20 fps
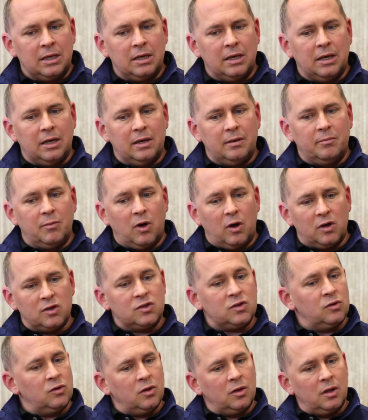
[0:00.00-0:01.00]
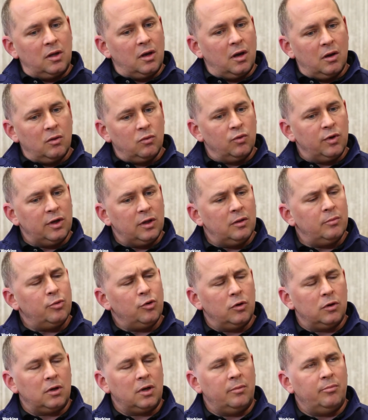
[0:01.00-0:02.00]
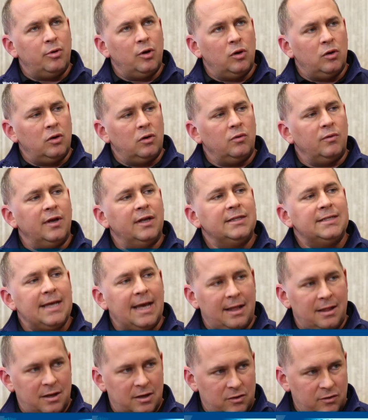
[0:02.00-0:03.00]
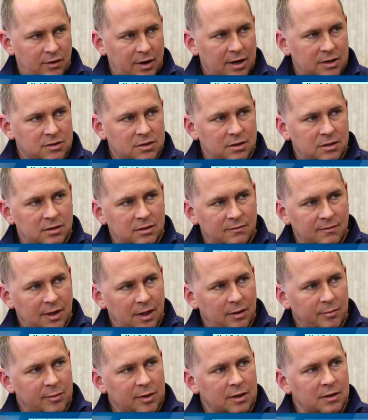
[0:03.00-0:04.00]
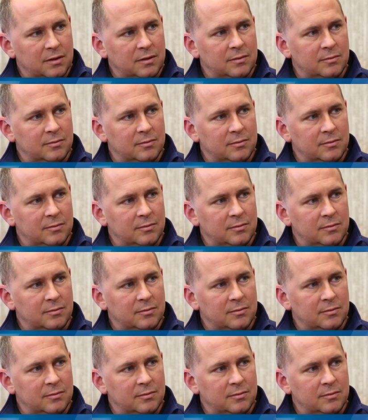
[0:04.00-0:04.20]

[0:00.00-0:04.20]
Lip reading: Also a real important component around talent attraction and development.